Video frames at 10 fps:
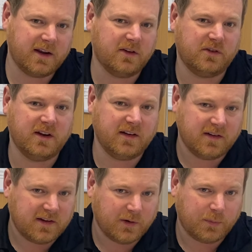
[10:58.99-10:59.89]
because you need to
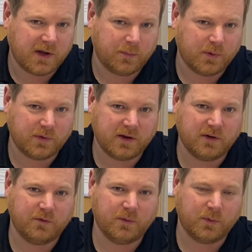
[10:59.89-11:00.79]
tell people that
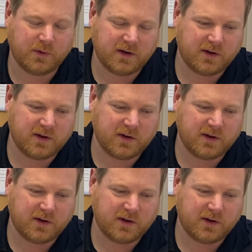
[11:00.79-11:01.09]
you've awarded the